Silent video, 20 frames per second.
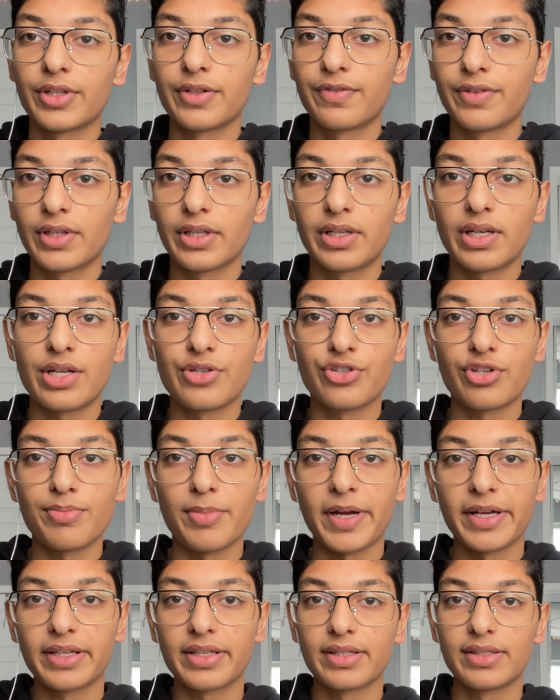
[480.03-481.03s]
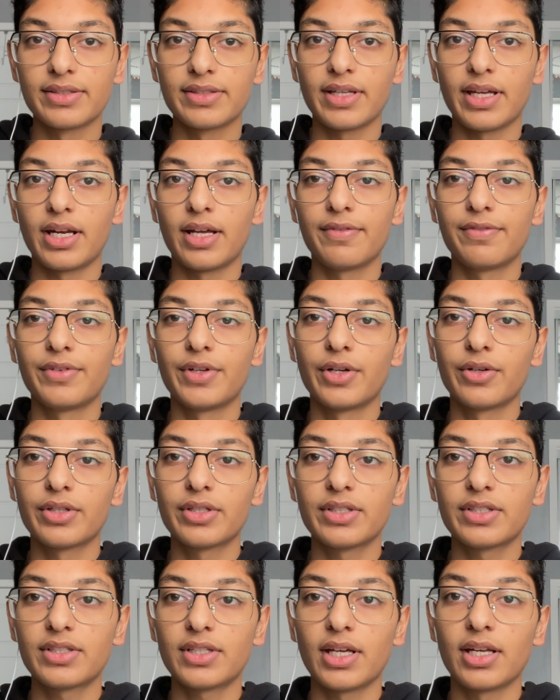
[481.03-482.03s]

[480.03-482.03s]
Philodendron Micans, and I've noticed,